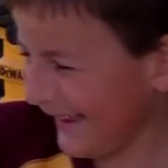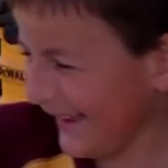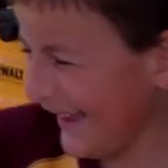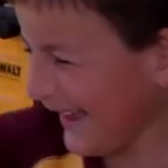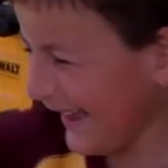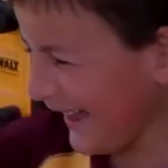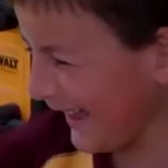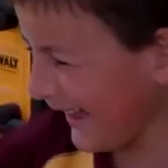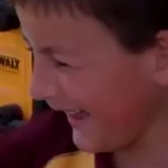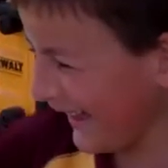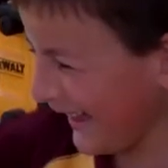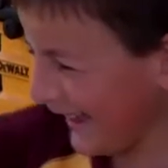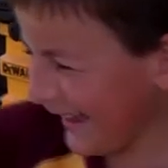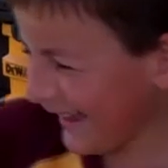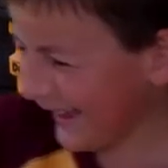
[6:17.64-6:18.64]
Good job,
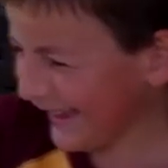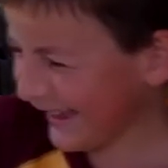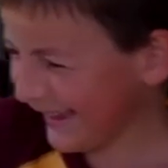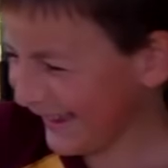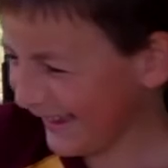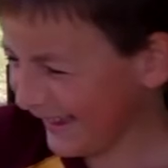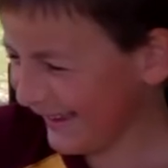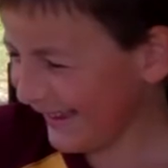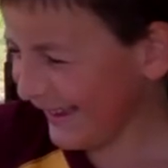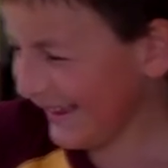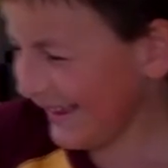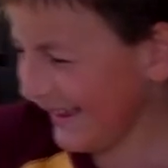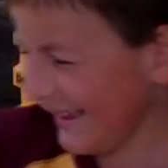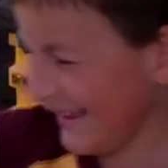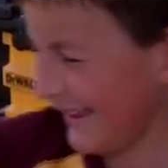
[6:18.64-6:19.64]
baby.
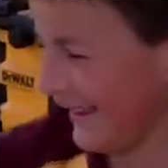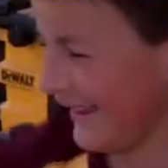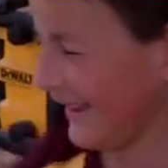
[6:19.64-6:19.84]
No, oh, you